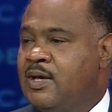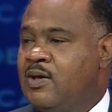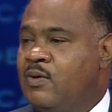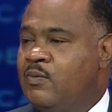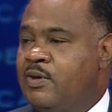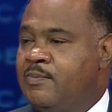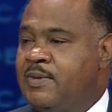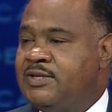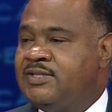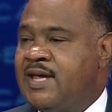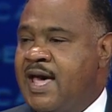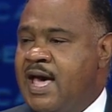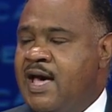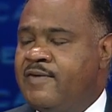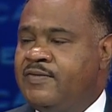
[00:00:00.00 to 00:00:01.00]
We must
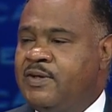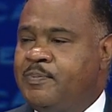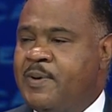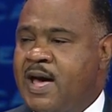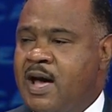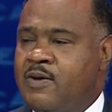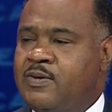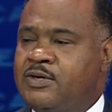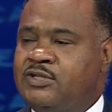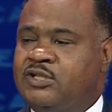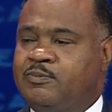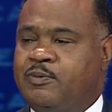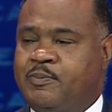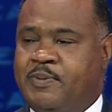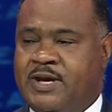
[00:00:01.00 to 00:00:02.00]
have the power to
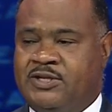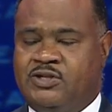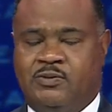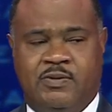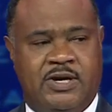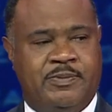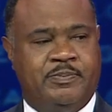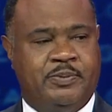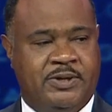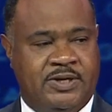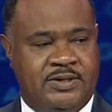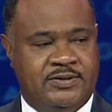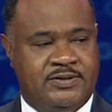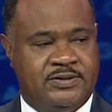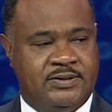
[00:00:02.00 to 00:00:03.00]
perpetuate
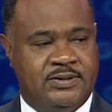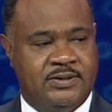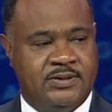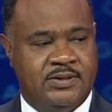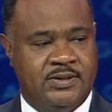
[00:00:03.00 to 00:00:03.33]
peace.